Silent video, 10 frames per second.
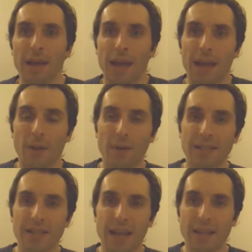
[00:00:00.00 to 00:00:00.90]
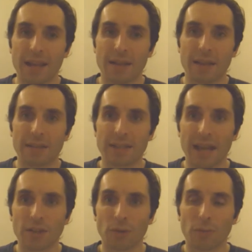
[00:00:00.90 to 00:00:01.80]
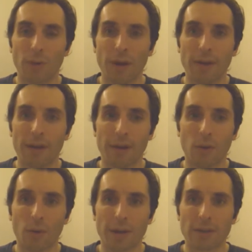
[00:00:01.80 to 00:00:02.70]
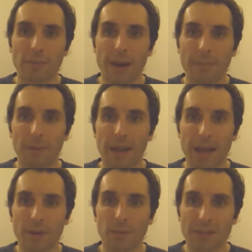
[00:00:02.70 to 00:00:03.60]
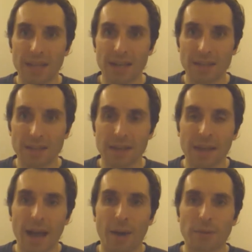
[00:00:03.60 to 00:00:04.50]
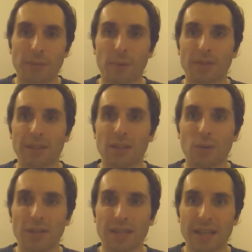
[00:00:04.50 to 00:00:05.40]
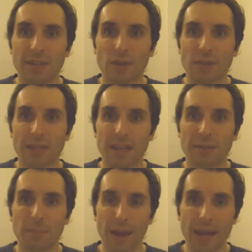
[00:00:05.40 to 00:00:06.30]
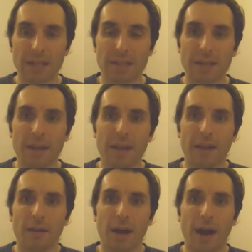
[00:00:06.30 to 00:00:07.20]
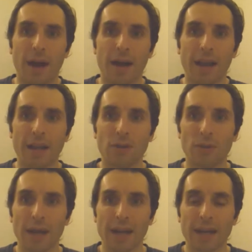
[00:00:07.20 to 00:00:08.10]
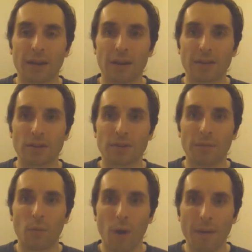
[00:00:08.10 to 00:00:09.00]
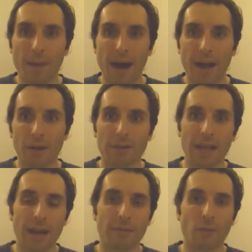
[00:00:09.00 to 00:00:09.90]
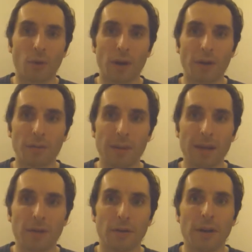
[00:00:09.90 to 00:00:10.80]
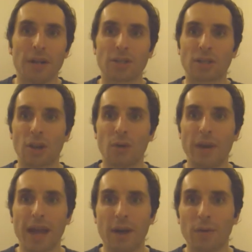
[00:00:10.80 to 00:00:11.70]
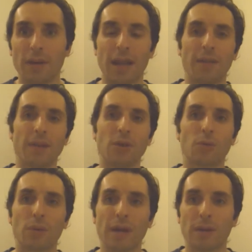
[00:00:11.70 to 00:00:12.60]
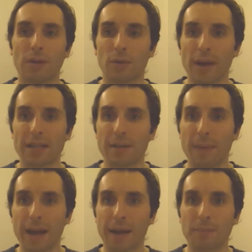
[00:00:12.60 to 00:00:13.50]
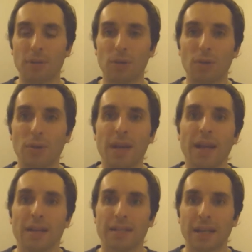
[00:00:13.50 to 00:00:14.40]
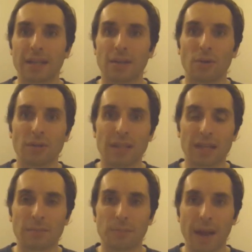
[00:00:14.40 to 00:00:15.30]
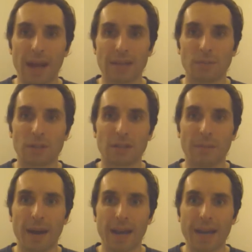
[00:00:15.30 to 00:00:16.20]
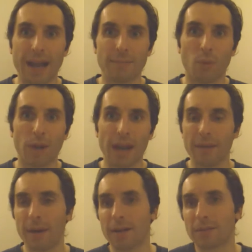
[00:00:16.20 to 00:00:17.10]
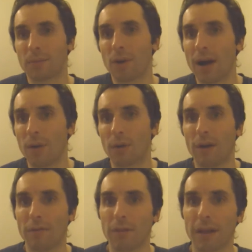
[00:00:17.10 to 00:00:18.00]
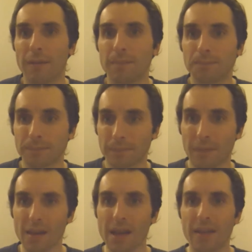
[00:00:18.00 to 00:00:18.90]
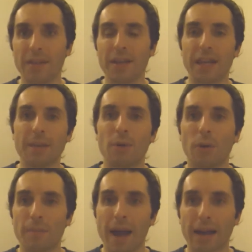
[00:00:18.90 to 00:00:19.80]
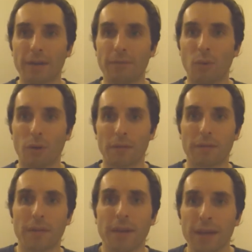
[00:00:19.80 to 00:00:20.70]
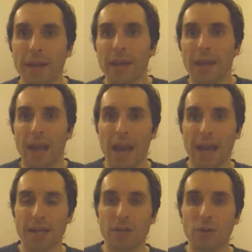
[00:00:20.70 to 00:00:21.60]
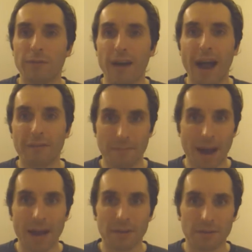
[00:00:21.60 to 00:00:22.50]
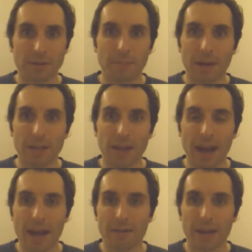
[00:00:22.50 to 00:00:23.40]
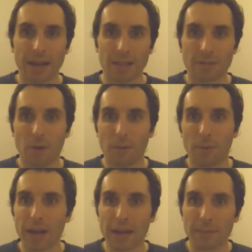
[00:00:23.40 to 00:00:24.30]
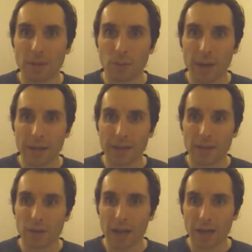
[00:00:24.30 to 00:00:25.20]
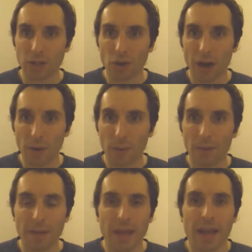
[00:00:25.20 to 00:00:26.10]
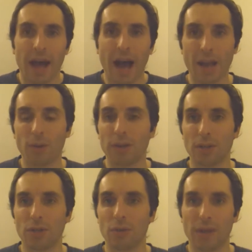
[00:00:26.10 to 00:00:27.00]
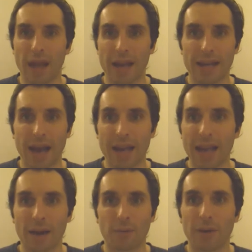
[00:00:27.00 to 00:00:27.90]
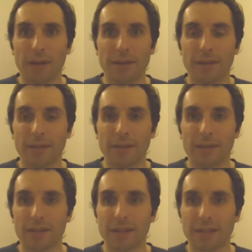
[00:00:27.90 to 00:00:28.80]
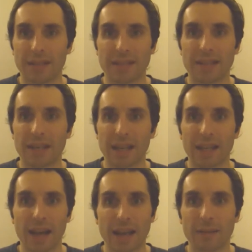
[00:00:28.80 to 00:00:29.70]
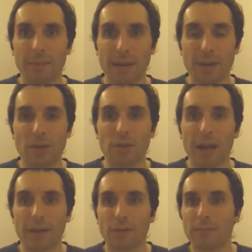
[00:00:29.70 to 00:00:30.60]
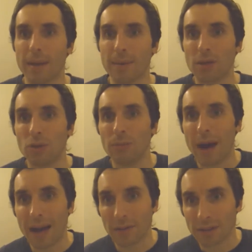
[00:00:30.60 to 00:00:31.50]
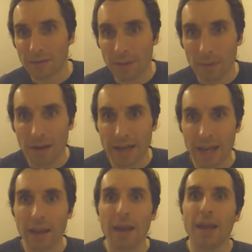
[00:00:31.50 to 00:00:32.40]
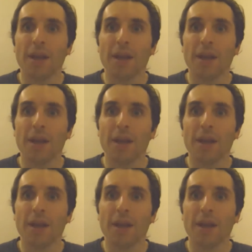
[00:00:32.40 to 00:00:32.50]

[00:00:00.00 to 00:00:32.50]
And I want to say that the scheduled run according to my plan was this. I was supposed to do a 6:06 pace and do that in clusters of 1 mile, take a 400 meter slow down, and then you raise it back up to 6:06 pace, which is about at 9.8 miles per hour roughly. And then you keep going back and forth. And you do 5 miles, but you have like a small break in between that you kind of jog. Well, I couldn't do that. I can't run consistently. I can maybe do that maybe 2 miles if I'm lucky.